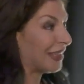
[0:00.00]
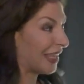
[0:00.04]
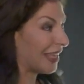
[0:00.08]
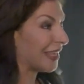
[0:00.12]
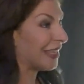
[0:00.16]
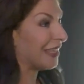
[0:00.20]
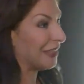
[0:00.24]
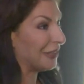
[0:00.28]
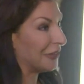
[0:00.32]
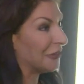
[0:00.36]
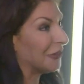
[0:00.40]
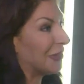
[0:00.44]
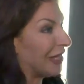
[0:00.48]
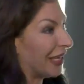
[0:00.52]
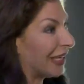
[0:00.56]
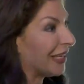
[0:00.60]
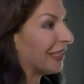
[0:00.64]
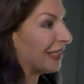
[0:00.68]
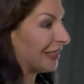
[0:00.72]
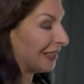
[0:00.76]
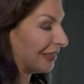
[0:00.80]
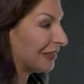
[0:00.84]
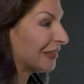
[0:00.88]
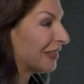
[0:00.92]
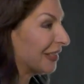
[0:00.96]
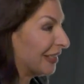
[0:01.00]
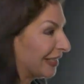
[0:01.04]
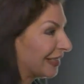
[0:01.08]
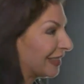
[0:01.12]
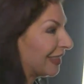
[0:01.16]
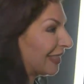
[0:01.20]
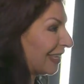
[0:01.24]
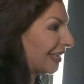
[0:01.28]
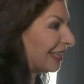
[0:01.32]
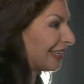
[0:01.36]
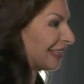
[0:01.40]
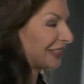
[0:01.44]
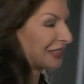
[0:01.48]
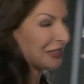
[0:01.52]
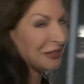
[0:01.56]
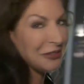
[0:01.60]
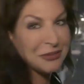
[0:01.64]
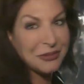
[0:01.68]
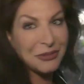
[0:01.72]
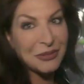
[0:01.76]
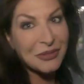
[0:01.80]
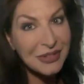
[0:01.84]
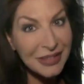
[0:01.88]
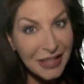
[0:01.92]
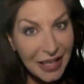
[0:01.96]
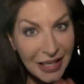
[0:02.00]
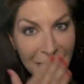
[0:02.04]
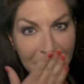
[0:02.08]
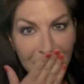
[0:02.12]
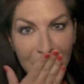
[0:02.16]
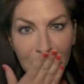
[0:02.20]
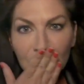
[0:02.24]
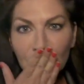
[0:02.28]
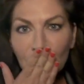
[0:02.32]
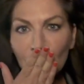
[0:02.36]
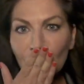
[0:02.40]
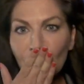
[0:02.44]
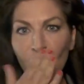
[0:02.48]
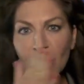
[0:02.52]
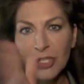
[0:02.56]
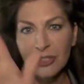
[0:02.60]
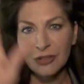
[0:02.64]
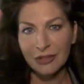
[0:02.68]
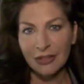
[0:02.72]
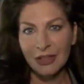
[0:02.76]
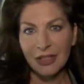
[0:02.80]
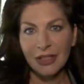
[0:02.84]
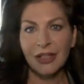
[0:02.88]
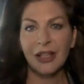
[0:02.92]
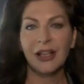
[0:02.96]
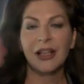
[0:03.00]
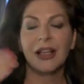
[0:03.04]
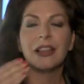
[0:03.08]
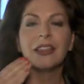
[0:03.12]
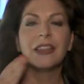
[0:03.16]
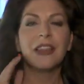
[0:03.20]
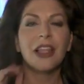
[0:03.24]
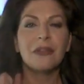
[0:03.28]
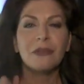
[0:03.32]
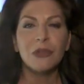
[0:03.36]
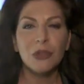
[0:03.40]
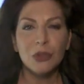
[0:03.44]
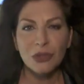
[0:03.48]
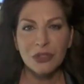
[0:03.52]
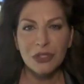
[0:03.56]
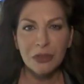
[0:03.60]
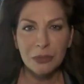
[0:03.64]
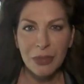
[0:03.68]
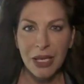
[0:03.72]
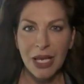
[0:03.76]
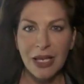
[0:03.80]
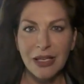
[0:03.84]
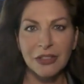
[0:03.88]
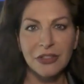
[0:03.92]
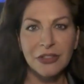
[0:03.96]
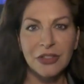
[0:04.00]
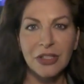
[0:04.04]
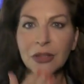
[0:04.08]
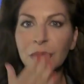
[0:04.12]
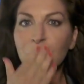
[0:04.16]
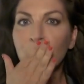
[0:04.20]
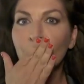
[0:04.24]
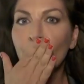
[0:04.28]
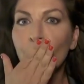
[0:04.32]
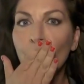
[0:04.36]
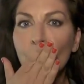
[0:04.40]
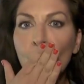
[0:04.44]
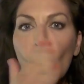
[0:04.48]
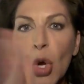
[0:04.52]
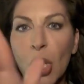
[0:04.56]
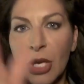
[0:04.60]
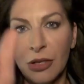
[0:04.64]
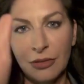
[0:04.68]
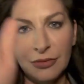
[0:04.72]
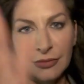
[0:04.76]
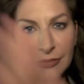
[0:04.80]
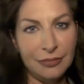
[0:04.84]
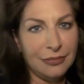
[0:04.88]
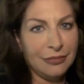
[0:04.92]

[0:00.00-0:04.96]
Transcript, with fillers: Thank you. Thank you. Thank you. Love you, Sebastian.